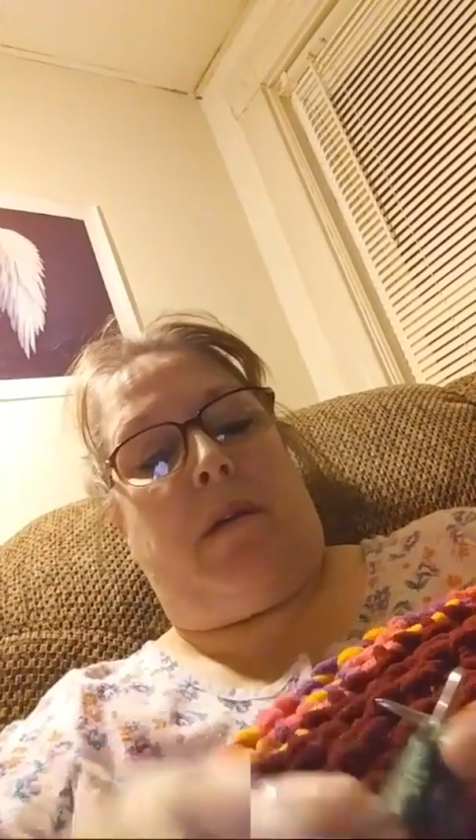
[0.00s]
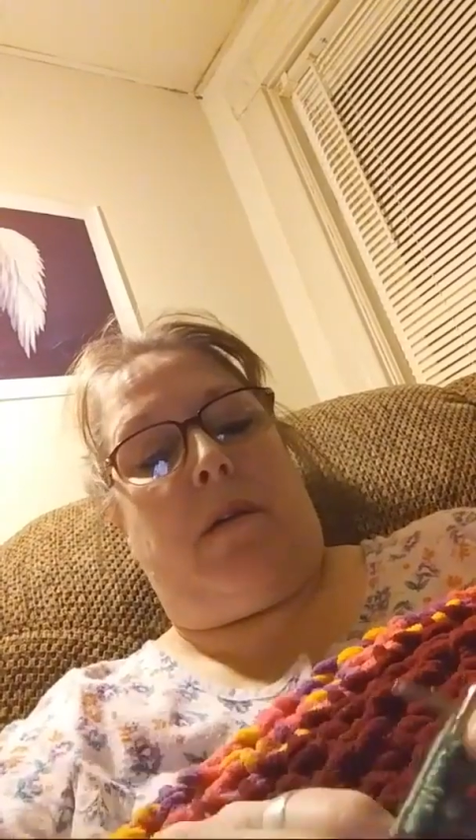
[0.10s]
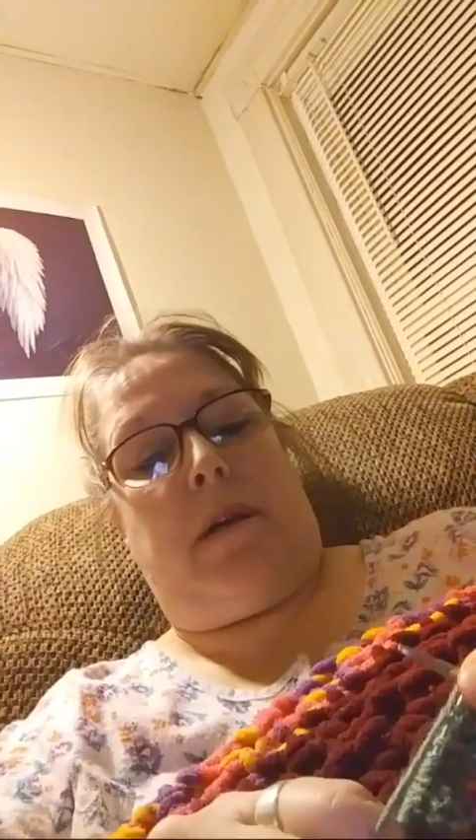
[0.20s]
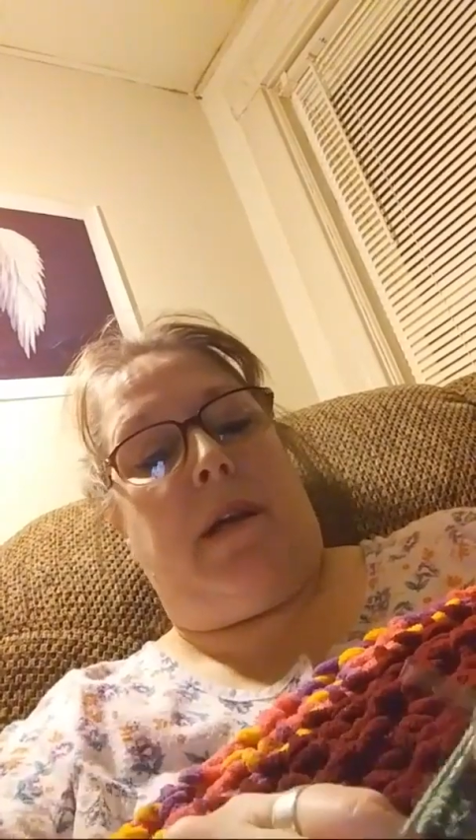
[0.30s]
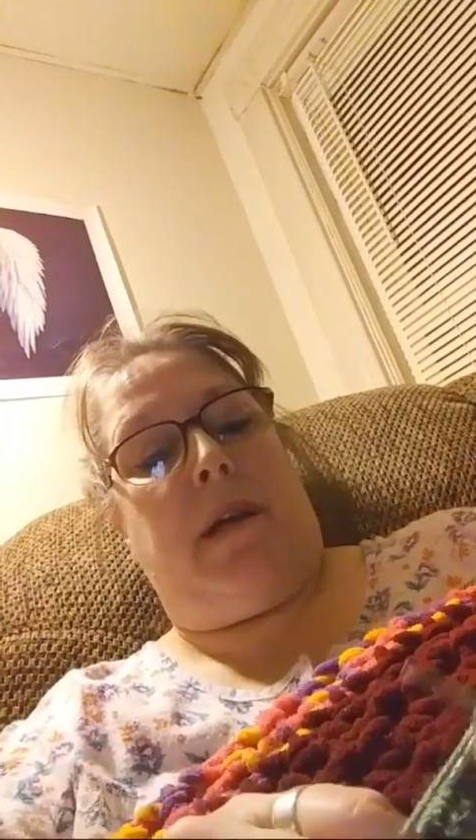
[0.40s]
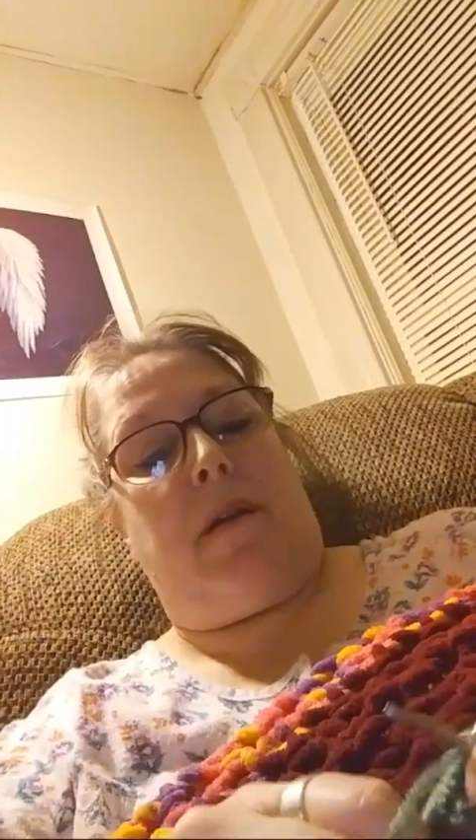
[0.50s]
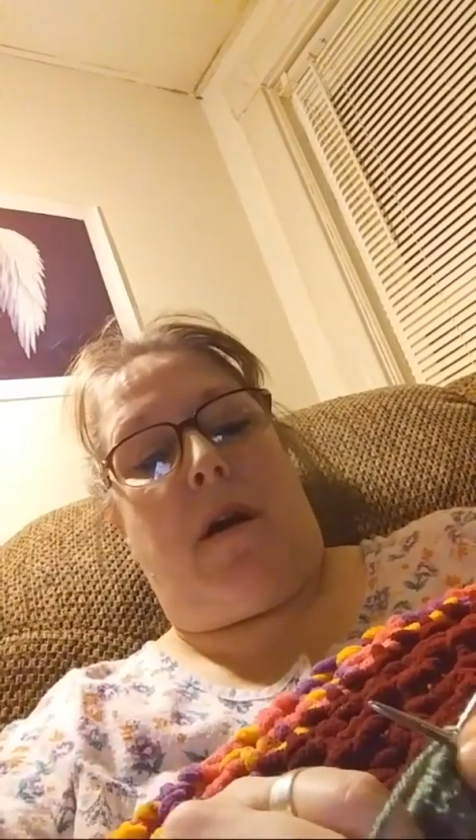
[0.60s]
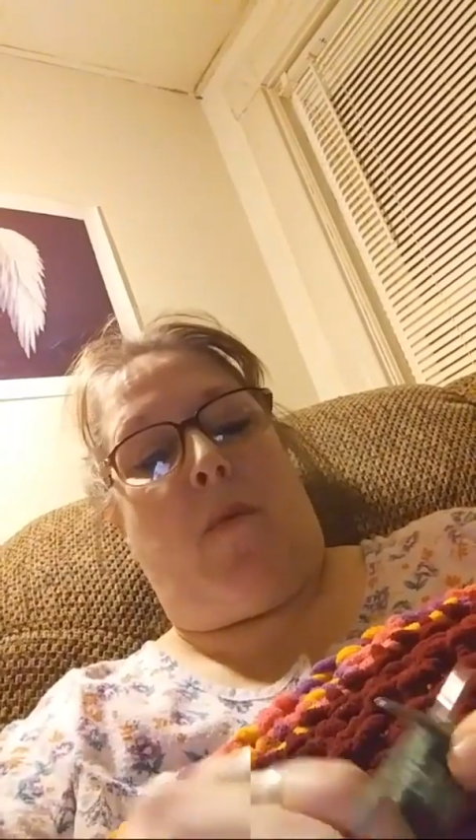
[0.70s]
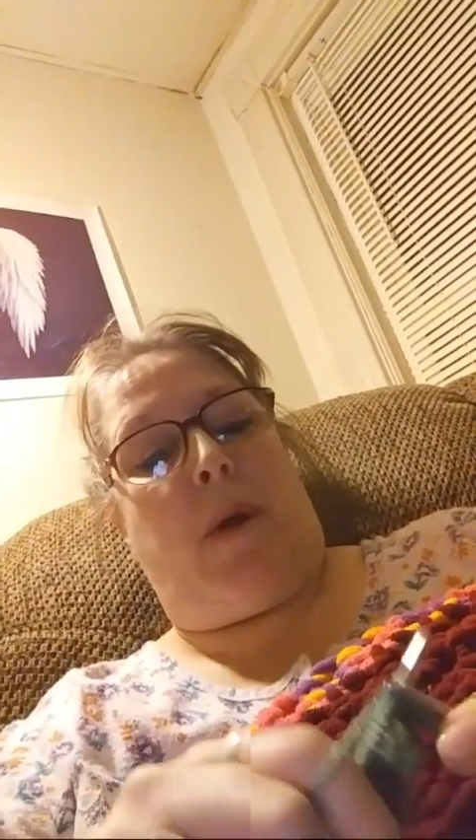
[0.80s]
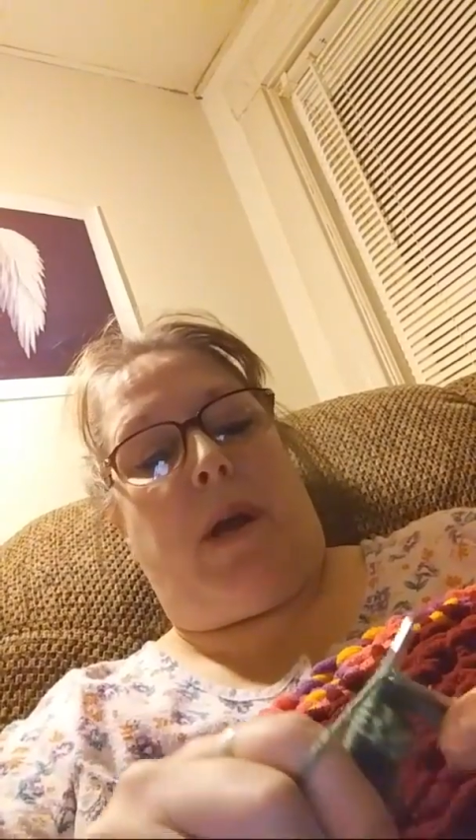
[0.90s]
I cannot
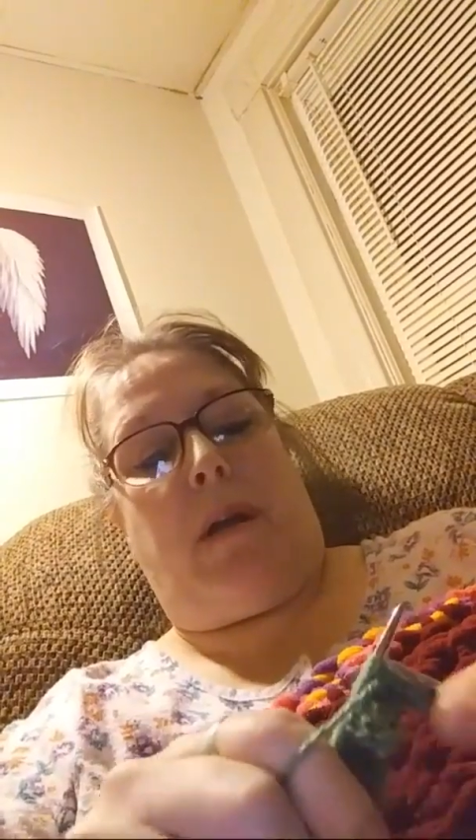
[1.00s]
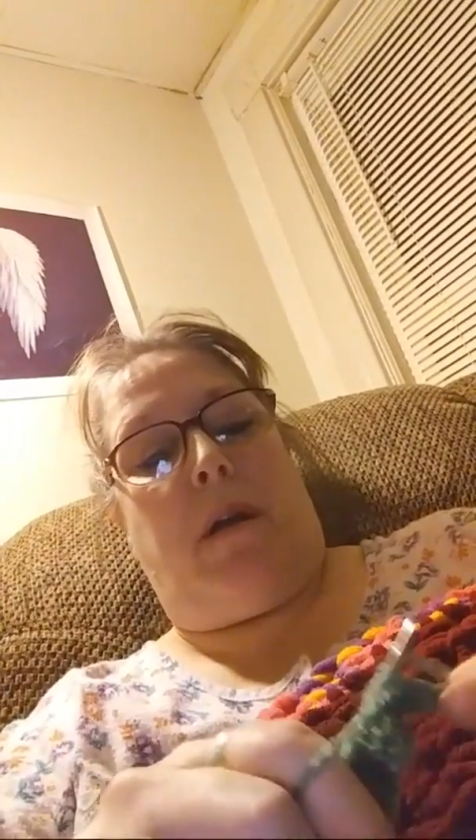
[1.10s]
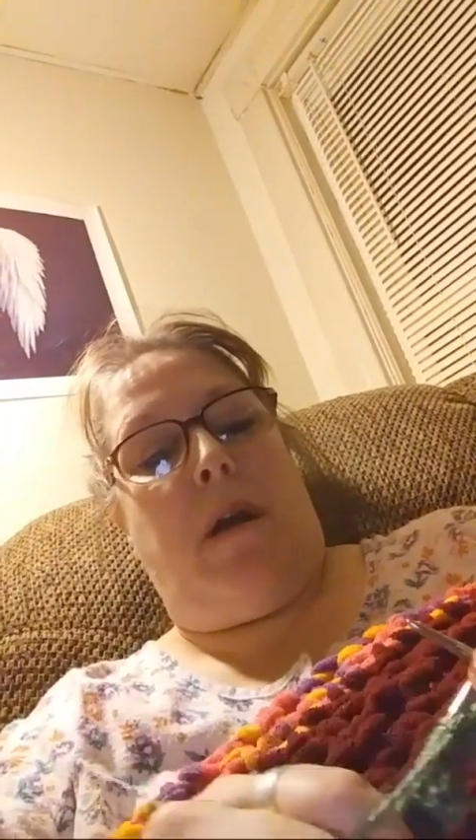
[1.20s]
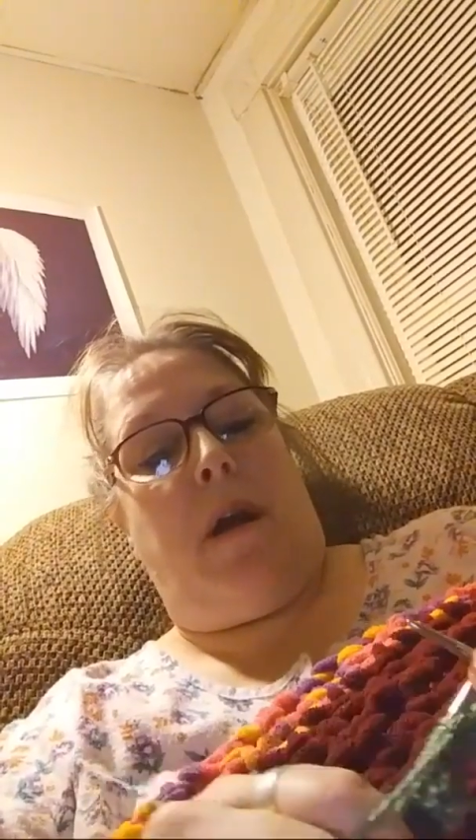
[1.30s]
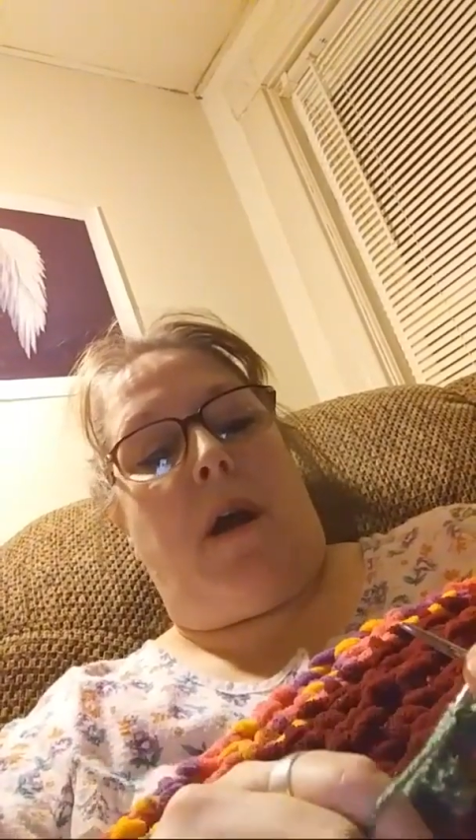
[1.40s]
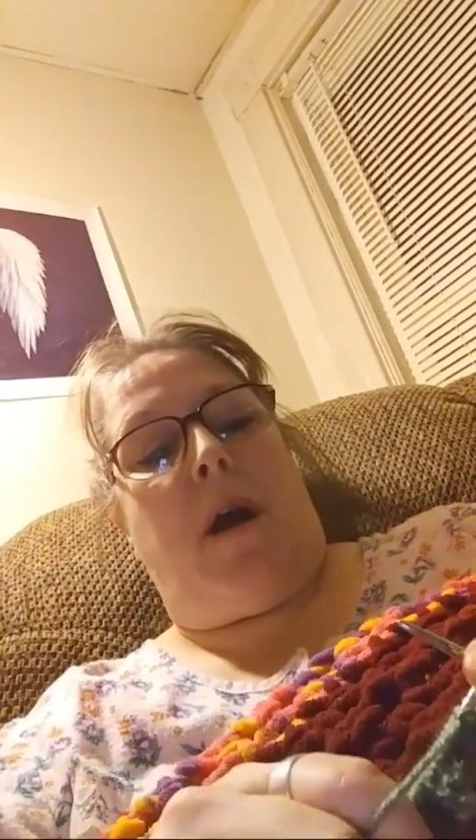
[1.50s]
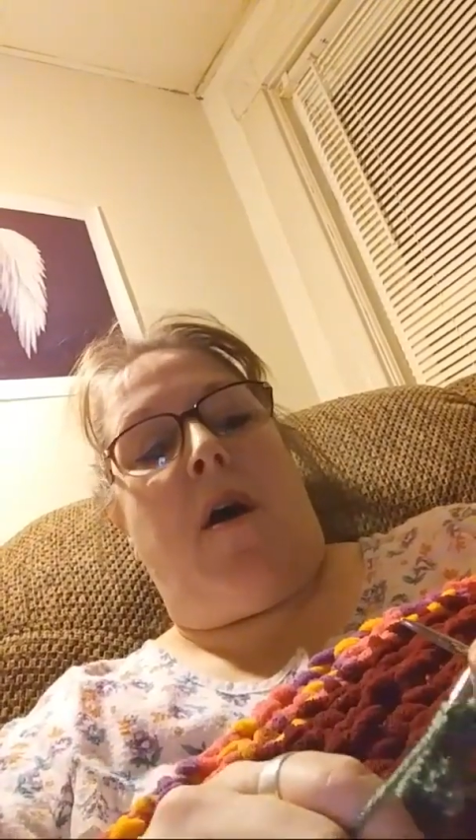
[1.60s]
wait. Oh